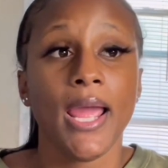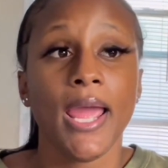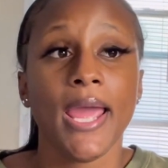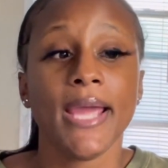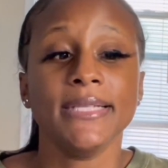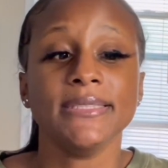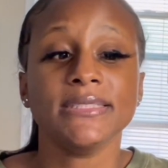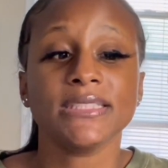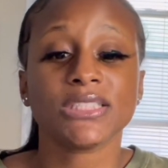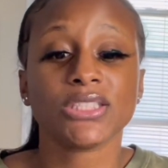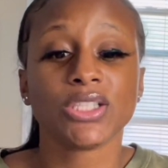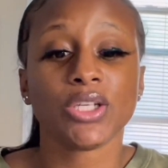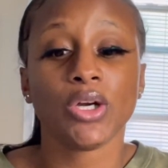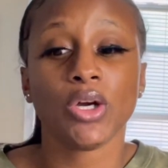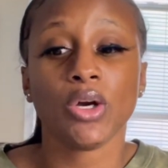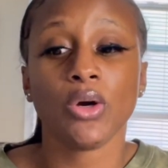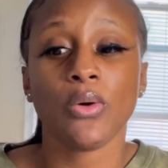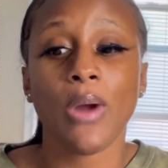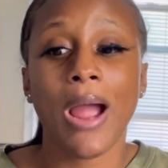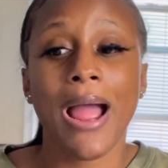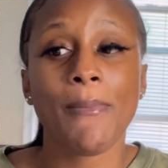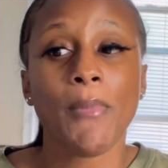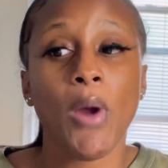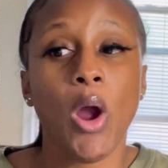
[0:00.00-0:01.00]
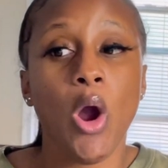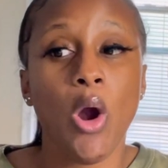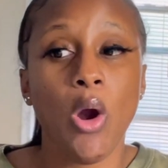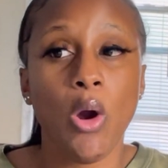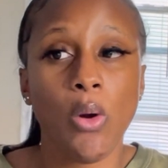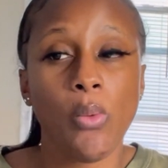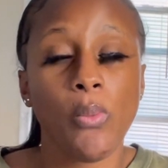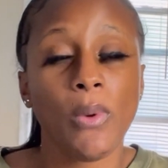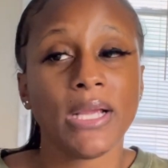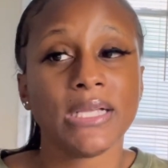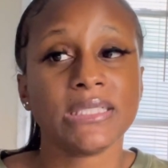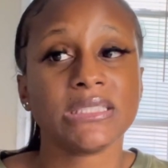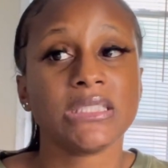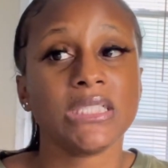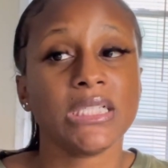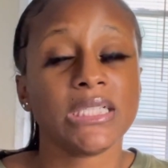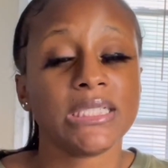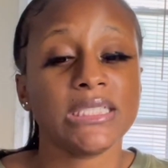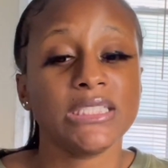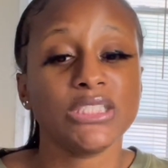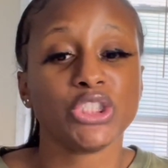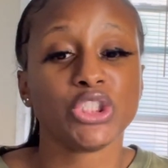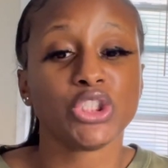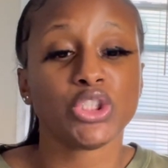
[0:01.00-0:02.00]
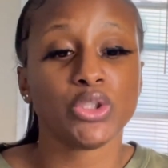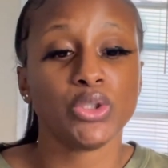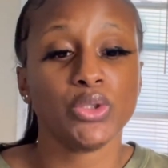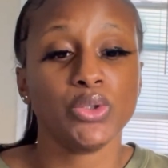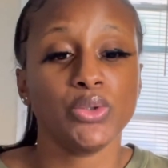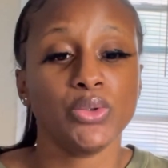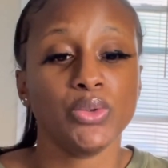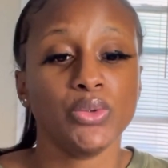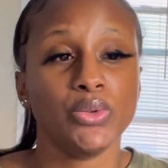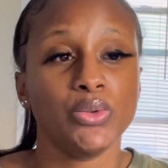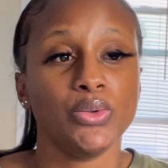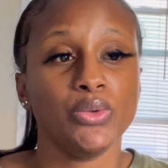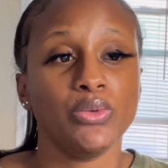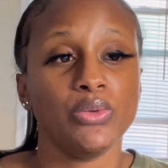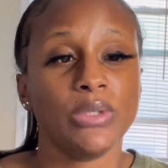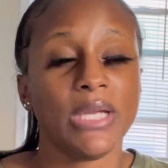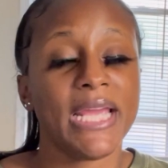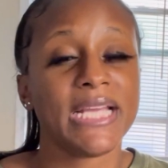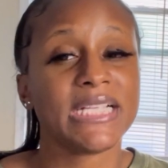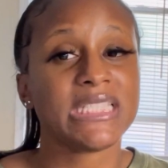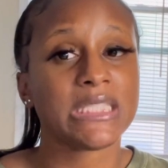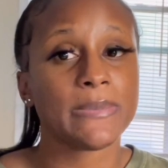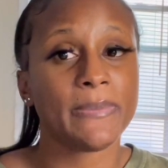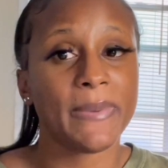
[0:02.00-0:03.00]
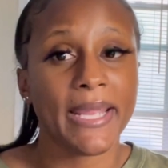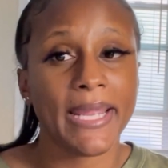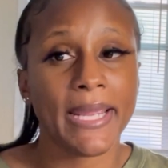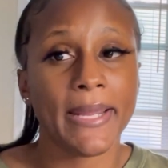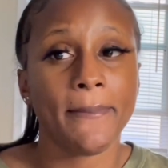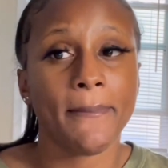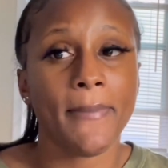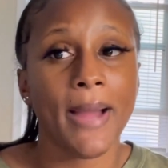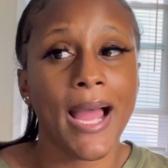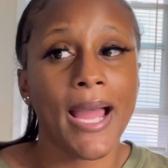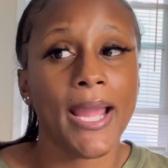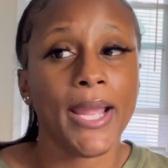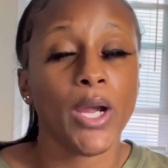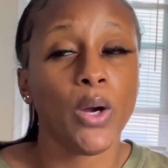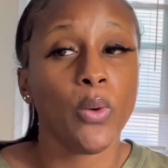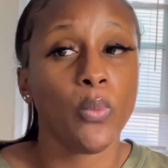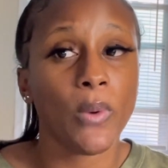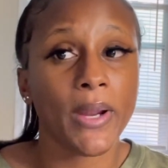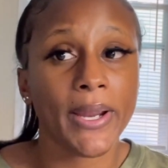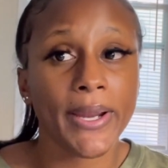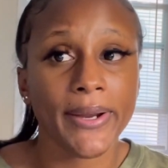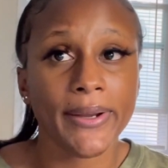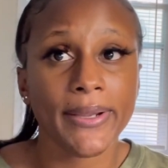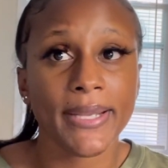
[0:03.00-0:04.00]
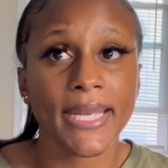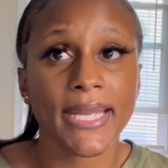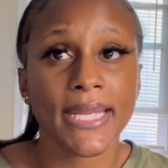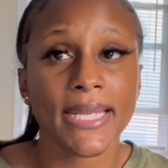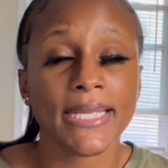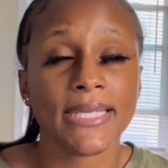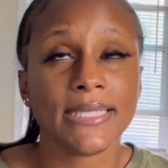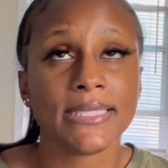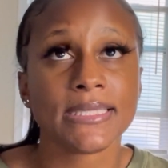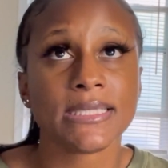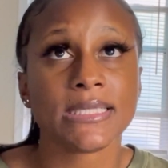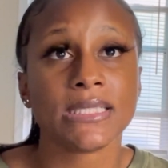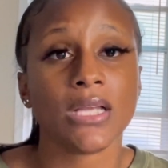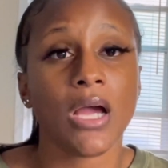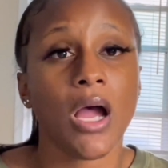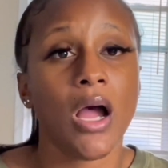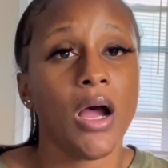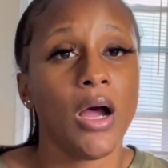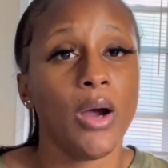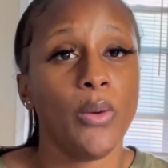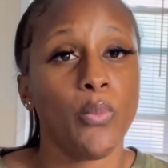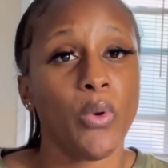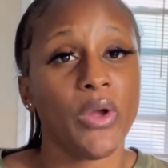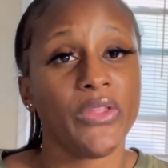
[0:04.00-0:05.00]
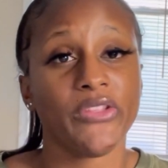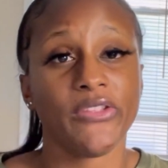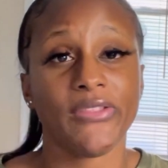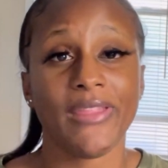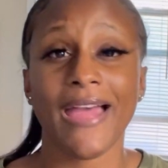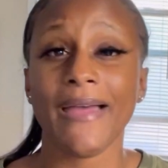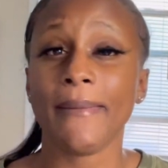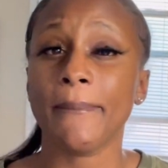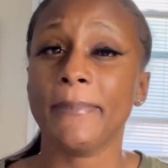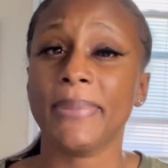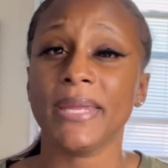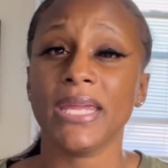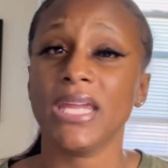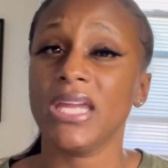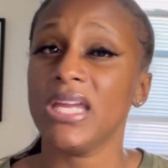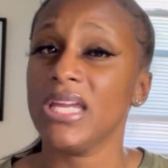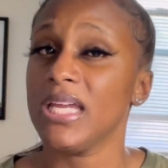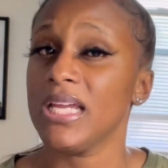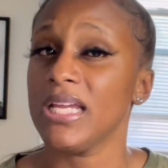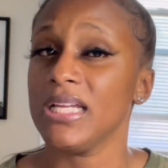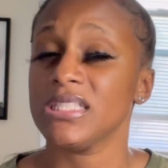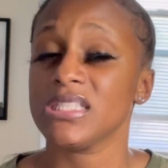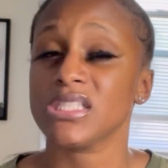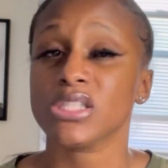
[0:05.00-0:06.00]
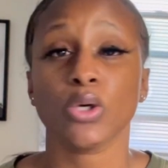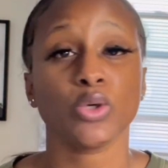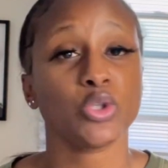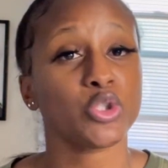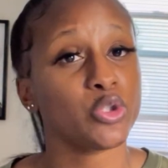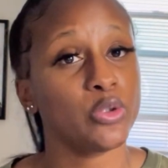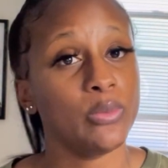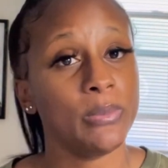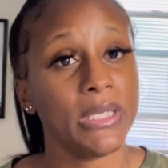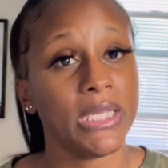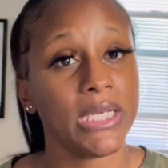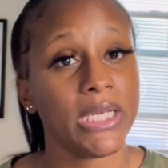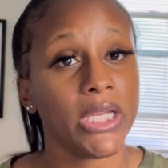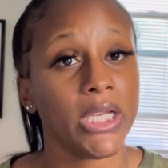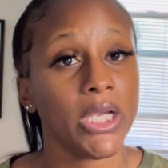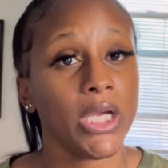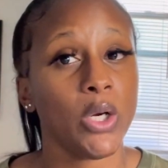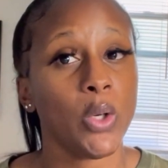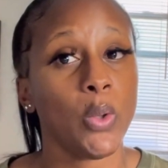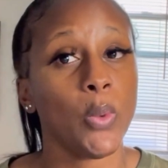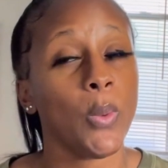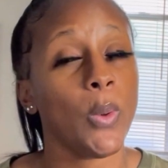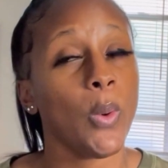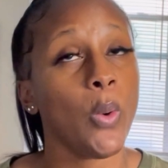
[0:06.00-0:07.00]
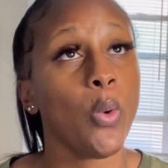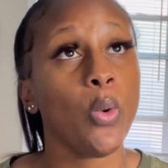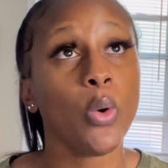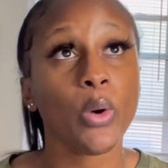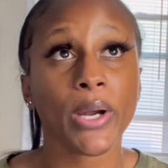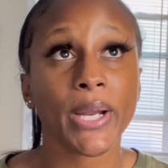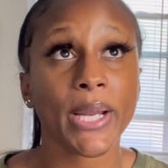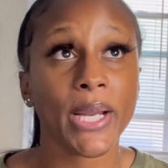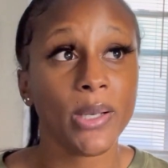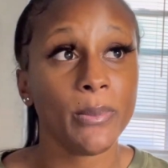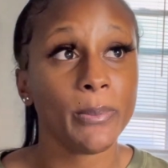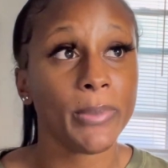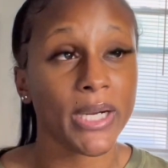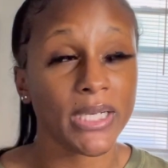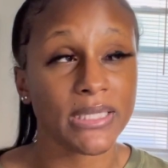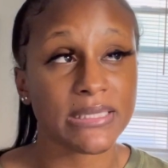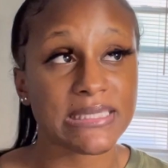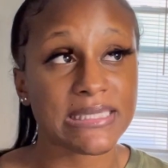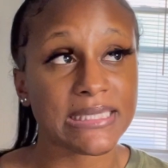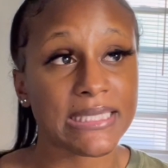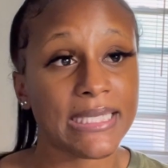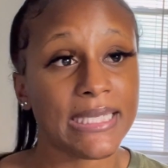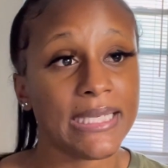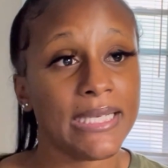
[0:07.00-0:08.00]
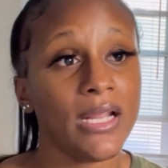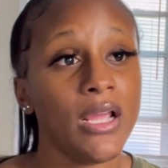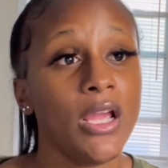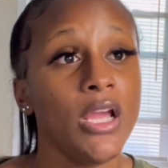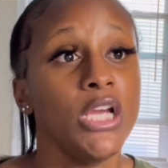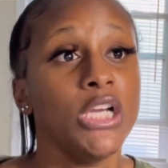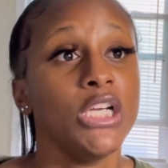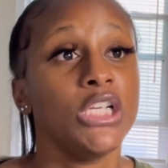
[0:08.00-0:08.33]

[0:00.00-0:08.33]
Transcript: And so I'm always looking to expand my awareness, um, whether that be social media or in person.